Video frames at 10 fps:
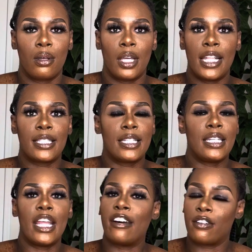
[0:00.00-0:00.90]
It's
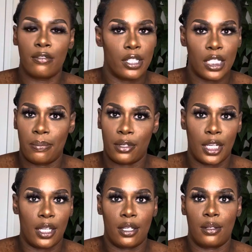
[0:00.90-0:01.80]
never
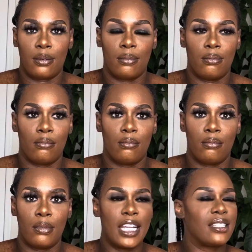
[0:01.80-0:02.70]
reciprocated.
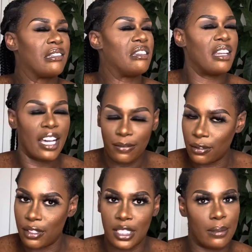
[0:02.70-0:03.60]
It's never
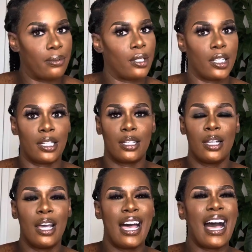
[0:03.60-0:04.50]
reciprocated.
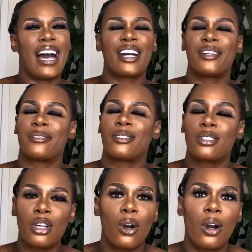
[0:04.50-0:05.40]
I go
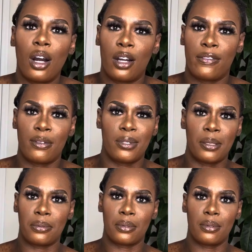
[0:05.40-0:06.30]
so hard for
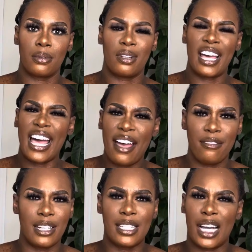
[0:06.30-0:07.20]
people
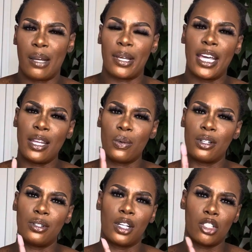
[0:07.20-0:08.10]
every time. Anyone
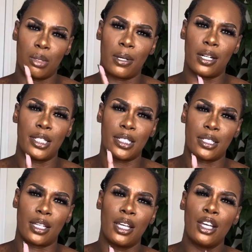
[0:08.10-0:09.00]
who knows me
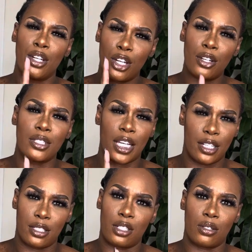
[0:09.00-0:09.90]
personally knows that
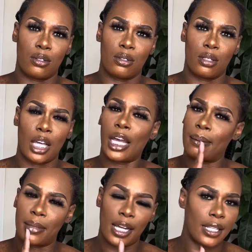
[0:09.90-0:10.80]
is the truth. I
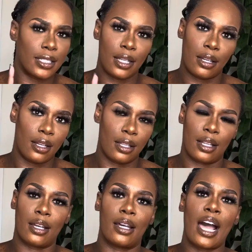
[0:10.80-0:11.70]
am not sitting here
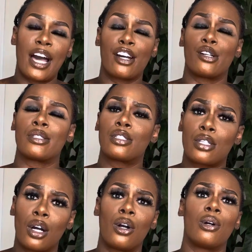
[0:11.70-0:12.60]
lying. I go
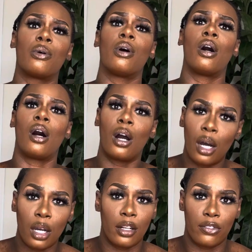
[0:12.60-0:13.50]
so
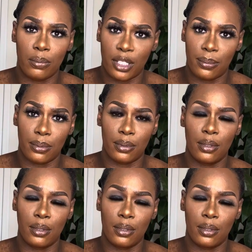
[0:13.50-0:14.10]
hard for people.